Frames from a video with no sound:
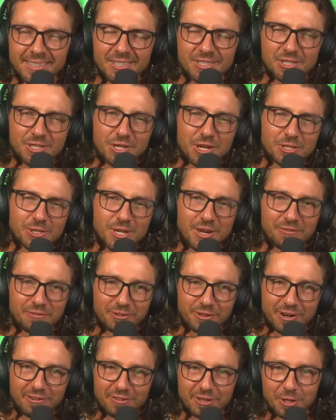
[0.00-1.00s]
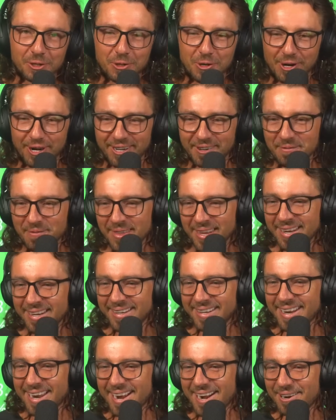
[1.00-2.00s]
Because it goes up forever, Laura.
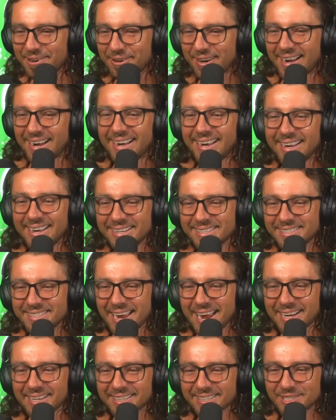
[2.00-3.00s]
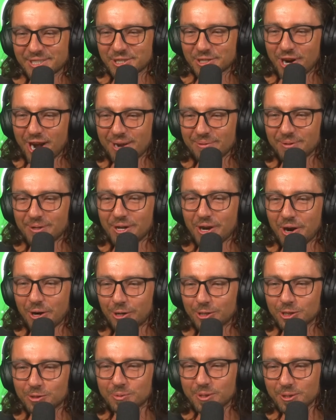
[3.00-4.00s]
Now, exactly, Simon,
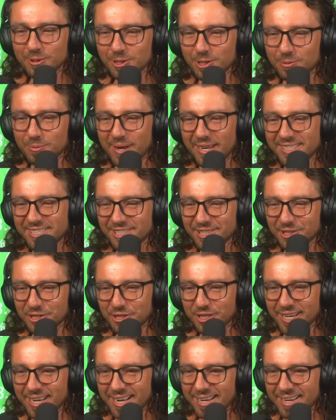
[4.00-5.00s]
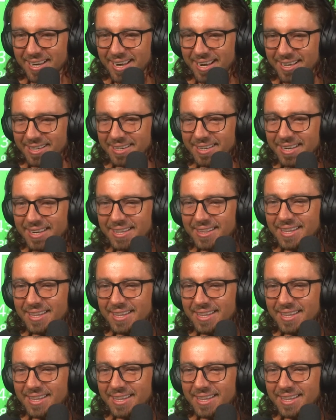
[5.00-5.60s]
Orange Pill Dispenser, shout out.